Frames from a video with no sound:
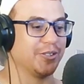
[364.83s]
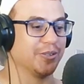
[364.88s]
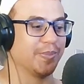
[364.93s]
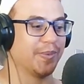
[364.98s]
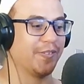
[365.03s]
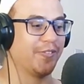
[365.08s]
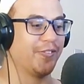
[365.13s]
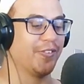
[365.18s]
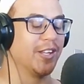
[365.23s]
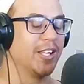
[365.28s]
be
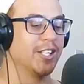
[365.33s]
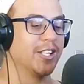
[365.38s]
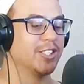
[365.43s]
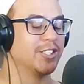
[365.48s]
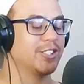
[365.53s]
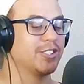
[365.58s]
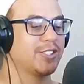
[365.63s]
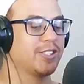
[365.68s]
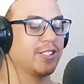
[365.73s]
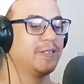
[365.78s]

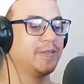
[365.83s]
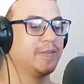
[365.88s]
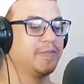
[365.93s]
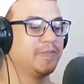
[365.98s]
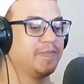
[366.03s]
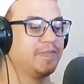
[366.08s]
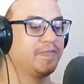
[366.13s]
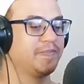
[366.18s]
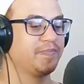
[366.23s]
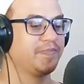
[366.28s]
finished.
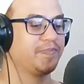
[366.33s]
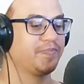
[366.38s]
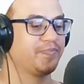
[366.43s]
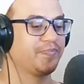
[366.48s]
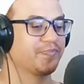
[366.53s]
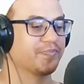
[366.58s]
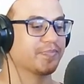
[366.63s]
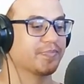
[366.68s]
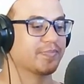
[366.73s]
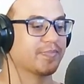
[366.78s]

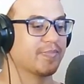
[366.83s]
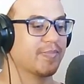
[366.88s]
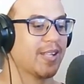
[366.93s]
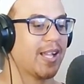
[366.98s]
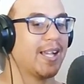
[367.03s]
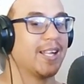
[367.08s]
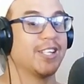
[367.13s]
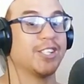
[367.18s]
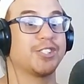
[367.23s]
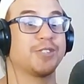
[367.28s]

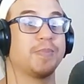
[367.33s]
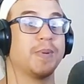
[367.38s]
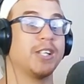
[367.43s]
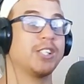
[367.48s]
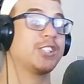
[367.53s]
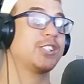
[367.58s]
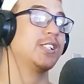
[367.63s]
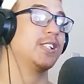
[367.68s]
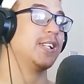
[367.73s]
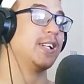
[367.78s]
And
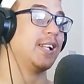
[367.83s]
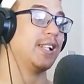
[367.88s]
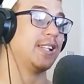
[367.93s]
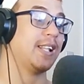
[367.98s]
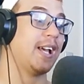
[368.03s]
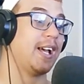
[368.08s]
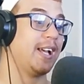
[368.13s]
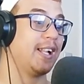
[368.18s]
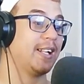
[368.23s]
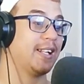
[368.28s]
especially at
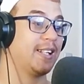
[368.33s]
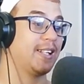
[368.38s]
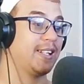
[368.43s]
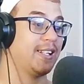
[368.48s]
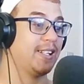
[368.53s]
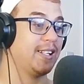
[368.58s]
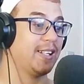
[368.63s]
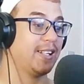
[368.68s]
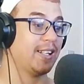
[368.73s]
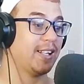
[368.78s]
that
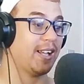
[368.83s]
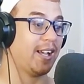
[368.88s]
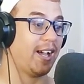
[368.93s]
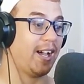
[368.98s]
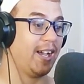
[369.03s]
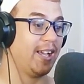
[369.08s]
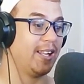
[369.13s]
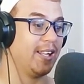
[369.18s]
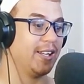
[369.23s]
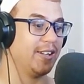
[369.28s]

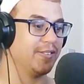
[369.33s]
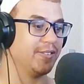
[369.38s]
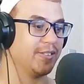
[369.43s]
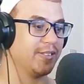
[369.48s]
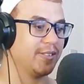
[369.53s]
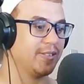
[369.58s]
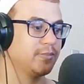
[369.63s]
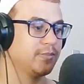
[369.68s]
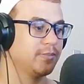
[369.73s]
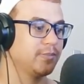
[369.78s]
high
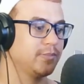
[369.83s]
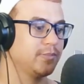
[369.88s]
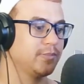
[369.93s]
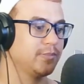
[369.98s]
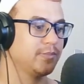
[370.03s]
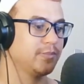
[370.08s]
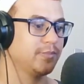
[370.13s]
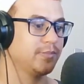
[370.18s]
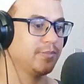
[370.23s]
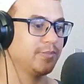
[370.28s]
level.
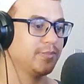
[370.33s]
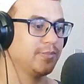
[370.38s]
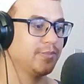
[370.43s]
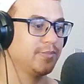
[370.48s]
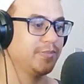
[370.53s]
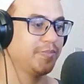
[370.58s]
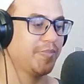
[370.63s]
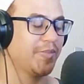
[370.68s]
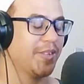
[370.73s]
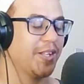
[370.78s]

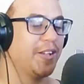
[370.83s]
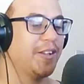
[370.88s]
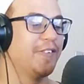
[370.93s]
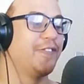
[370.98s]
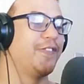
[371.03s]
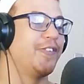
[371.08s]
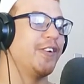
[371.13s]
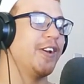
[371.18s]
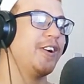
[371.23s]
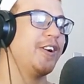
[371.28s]

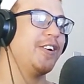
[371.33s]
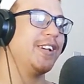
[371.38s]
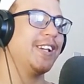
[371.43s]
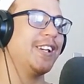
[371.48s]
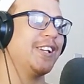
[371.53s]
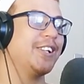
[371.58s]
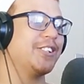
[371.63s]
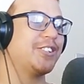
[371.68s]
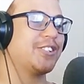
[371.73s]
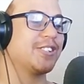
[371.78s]
Very
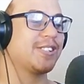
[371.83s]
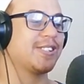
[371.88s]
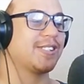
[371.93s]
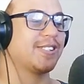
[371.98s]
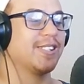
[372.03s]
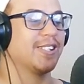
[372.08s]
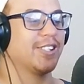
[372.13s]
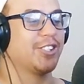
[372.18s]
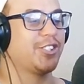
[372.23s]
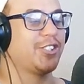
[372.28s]

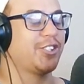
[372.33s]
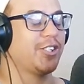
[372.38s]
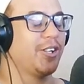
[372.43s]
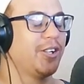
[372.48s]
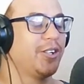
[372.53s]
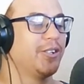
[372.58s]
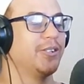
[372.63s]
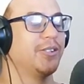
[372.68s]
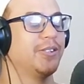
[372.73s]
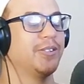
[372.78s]
interesting
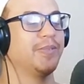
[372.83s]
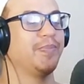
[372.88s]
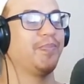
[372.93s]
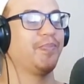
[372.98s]
show.